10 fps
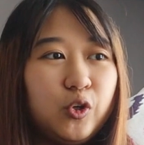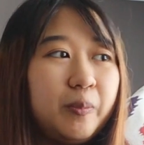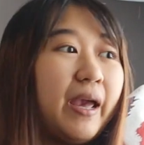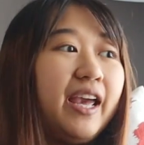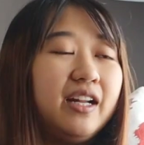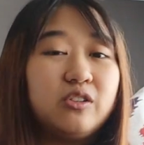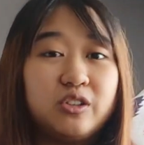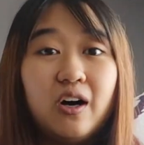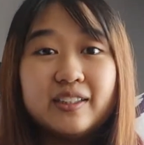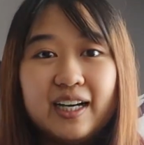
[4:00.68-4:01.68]
you paid to
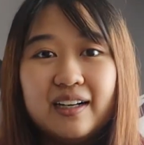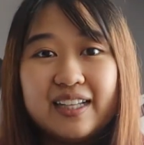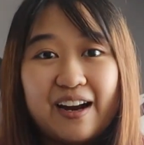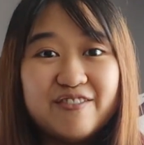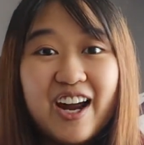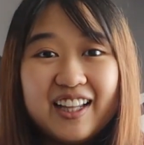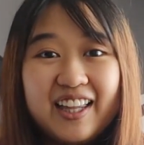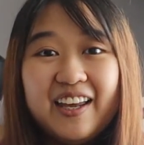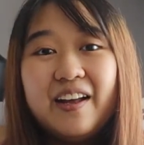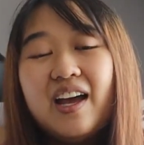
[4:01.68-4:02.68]
the hotel
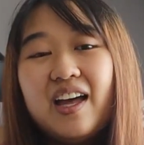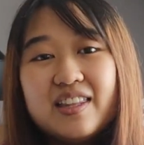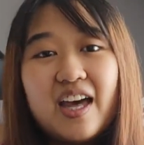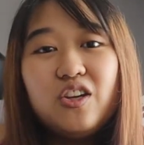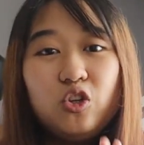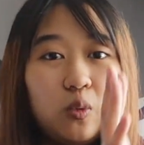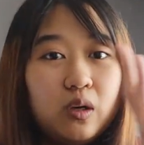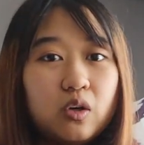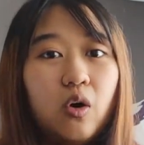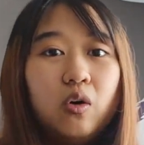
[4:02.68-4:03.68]
directly, then you
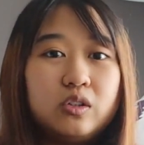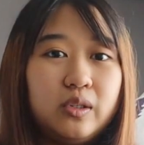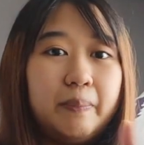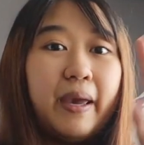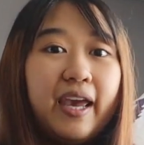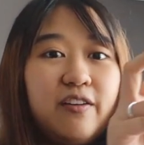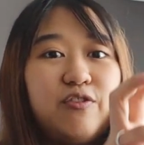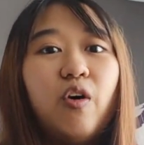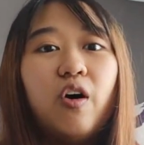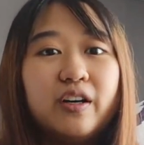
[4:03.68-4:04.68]
would go to the
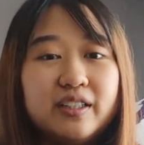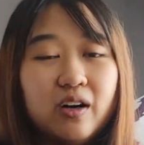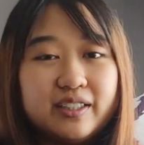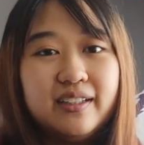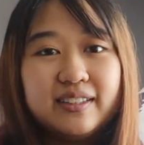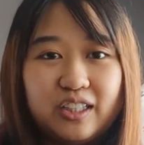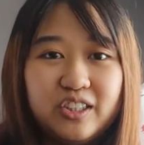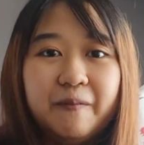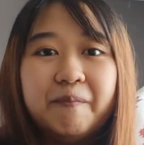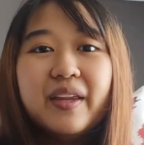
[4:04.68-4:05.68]
paid for hotel
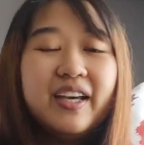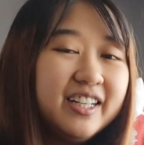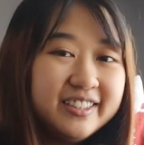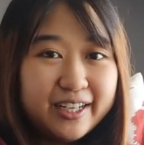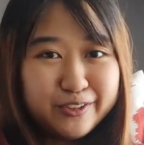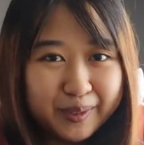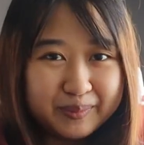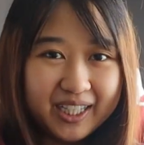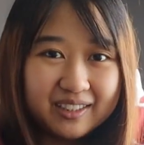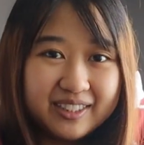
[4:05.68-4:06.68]
section. They do
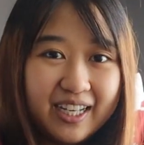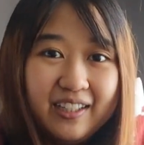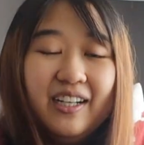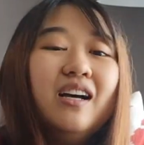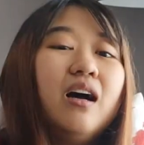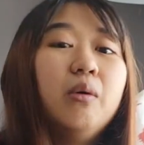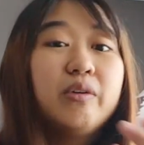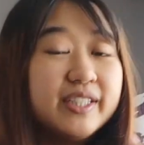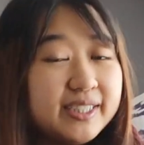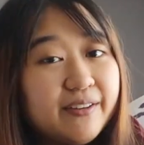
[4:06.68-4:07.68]
something else there.
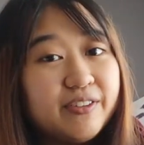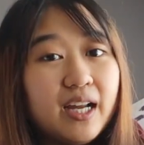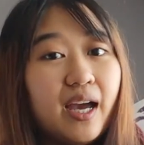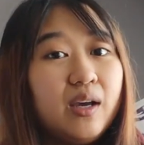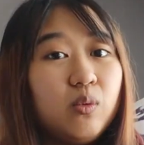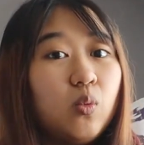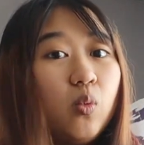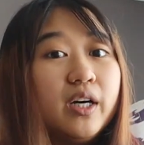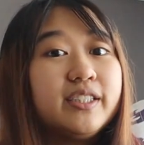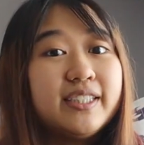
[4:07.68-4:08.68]
However, Seth and I
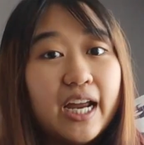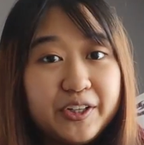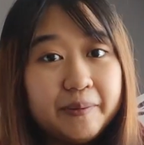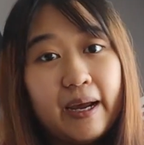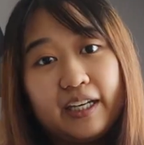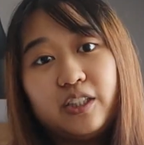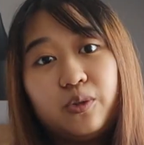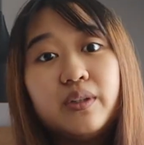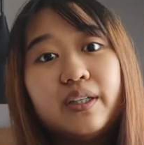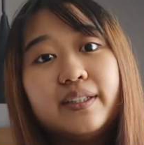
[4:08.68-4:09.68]
were standard package
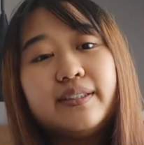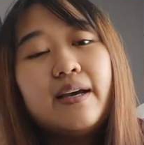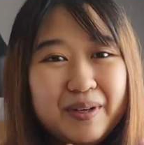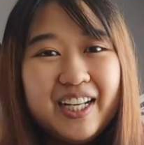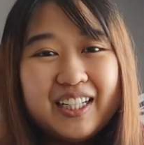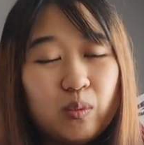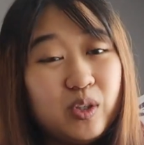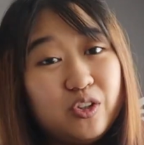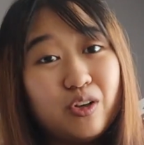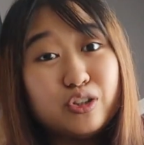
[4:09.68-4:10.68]
holders, meaning that
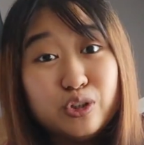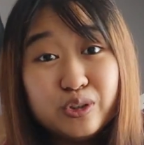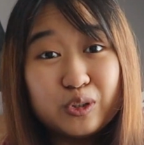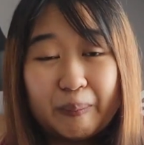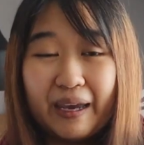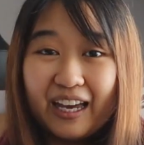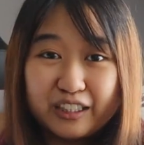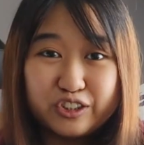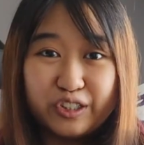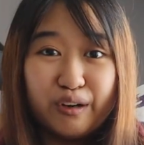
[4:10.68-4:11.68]
we did not choose to pay
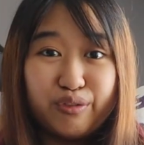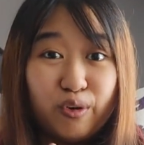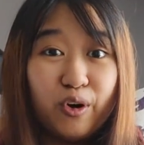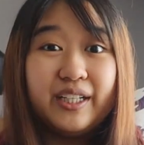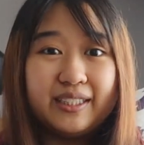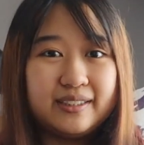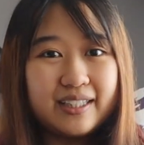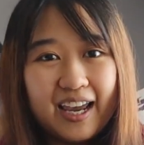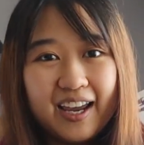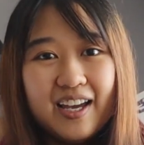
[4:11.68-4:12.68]
extra for this
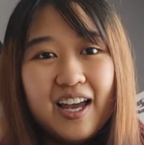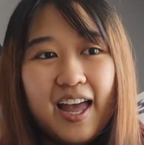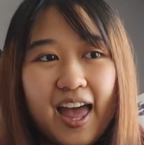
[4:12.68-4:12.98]
stay,